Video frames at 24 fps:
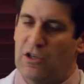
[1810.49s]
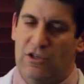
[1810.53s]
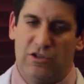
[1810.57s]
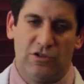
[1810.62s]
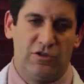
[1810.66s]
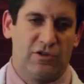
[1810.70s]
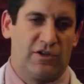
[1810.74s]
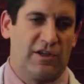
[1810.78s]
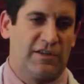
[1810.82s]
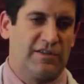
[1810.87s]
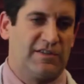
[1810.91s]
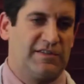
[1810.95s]

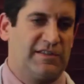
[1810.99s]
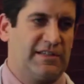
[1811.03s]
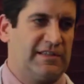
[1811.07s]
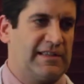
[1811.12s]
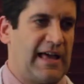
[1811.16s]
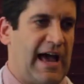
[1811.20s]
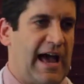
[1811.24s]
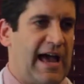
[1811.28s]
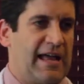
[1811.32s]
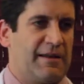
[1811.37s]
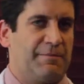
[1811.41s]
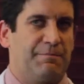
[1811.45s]
You can see
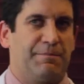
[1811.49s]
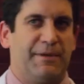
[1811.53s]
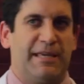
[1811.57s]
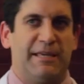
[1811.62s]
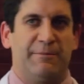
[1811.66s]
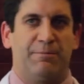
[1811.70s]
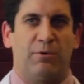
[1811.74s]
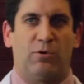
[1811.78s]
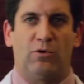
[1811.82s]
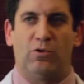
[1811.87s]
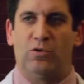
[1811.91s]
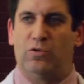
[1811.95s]
that in
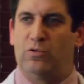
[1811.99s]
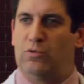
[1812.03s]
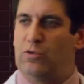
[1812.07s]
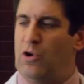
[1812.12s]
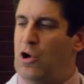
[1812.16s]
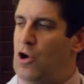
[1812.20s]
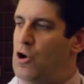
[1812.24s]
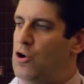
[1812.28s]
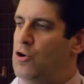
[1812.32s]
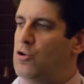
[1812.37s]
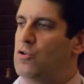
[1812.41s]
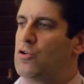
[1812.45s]
people
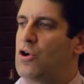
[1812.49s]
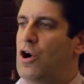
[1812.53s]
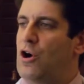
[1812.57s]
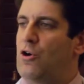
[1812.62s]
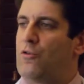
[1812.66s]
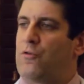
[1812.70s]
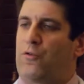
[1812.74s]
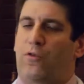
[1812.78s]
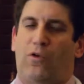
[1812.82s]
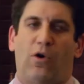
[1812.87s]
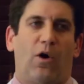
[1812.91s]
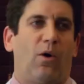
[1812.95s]
who
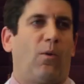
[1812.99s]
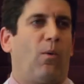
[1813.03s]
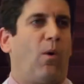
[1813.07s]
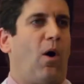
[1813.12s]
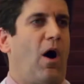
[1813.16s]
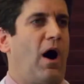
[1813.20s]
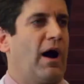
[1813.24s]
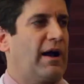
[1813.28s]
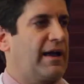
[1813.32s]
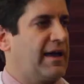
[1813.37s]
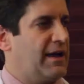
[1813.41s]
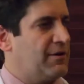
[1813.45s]
go for a
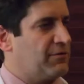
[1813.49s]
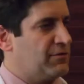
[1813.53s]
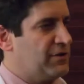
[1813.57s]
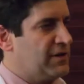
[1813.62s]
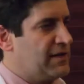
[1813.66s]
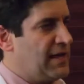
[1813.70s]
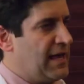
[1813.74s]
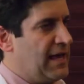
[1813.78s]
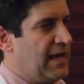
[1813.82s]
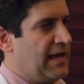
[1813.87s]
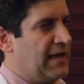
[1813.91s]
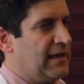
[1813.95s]
walk every
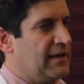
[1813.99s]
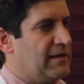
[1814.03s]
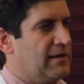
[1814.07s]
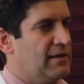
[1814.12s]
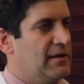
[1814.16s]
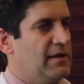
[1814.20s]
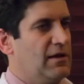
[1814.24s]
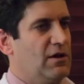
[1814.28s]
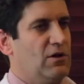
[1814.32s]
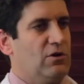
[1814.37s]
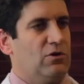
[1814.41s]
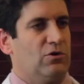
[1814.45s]
day,
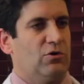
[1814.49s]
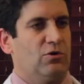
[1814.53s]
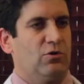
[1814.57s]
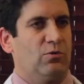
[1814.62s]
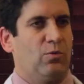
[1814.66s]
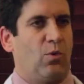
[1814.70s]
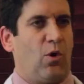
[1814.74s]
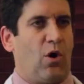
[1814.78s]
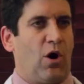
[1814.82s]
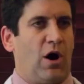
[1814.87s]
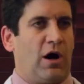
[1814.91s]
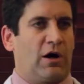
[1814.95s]
who
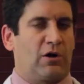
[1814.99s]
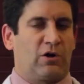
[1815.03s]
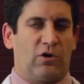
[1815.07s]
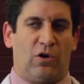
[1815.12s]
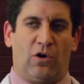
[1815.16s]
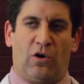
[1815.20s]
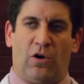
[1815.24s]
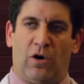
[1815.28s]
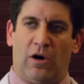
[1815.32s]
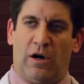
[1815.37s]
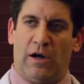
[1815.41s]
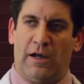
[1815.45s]
walk
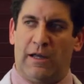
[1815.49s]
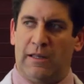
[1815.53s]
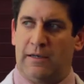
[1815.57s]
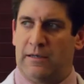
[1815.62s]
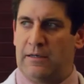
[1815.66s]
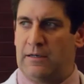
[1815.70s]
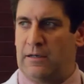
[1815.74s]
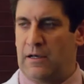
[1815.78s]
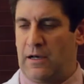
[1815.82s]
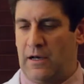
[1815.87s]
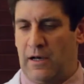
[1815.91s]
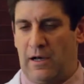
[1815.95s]

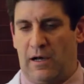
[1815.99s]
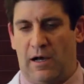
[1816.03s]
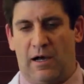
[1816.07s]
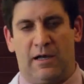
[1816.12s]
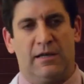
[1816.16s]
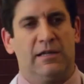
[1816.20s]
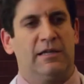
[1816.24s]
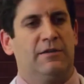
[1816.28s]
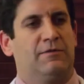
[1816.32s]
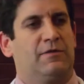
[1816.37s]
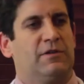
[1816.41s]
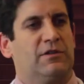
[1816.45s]
on
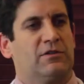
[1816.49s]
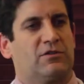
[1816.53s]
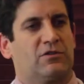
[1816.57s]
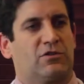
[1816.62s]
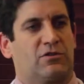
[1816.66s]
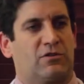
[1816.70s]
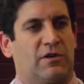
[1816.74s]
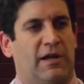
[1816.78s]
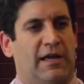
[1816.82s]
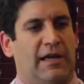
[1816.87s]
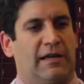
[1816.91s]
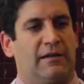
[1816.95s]
uneven
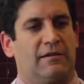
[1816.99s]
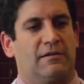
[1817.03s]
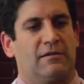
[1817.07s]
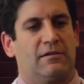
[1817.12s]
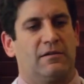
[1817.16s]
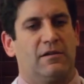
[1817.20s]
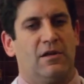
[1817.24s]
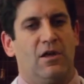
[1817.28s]
terrain.